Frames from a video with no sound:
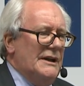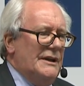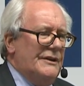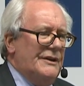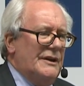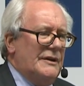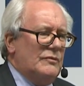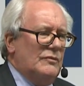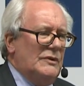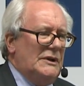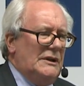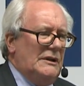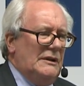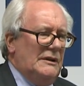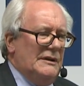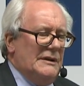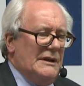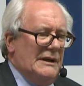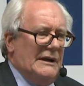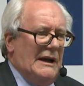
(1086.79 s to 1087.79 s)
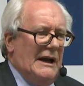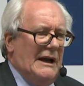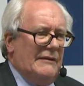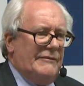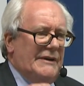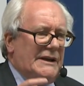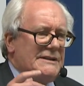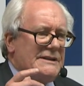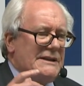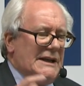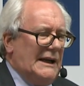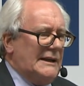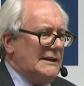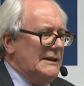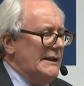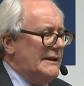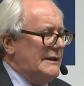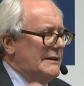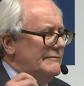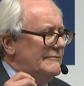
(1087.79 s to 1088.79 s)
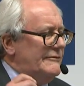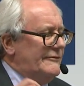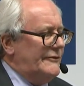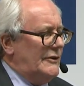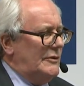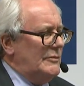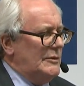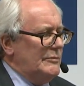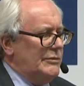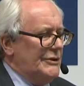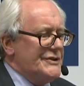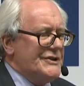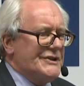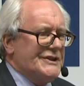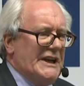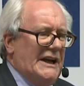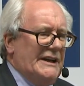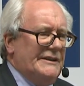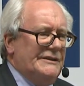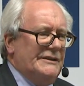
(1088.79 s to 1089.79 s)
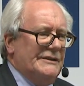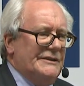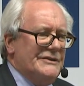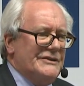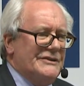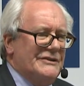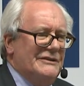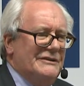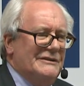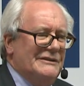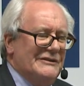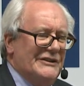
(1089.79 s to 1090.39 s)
that will have exactly conformable standards